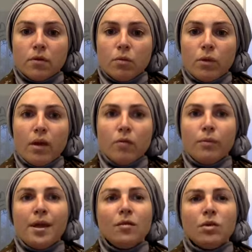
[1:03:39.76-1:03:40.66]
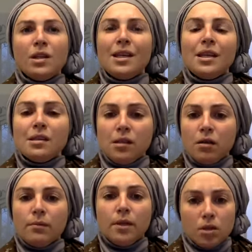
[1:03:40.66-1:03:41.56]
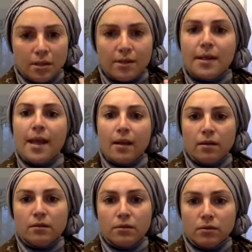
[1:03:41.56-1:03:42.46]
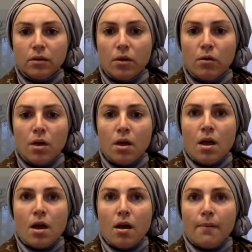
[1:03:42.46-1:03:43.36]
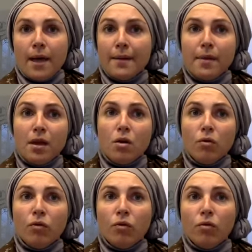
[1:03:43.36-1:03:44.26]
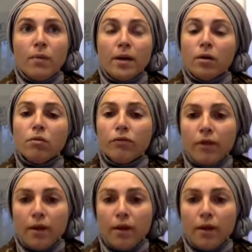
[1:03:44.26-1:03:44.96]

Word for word: without being really easy on me just say it you know um, I may go to my girlfriend.